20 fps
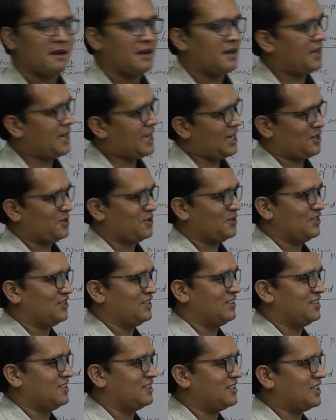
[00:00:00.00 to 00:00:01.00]
Now
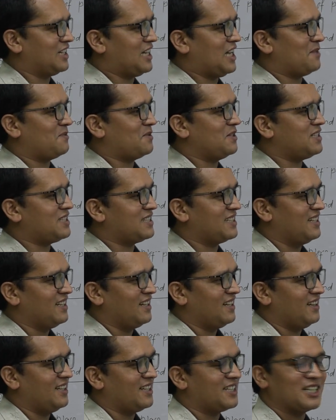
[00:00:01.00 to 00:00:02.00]
the life is
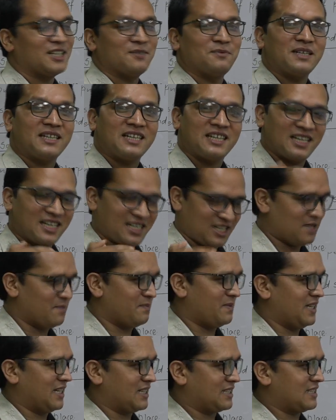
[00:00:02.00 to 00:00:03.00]
little bit
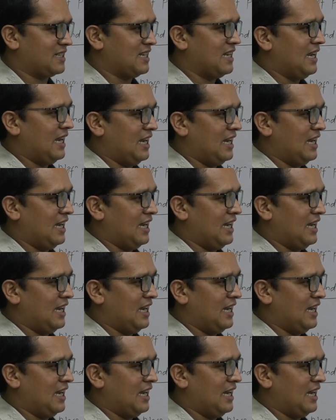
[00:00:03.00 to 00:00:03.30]
complex,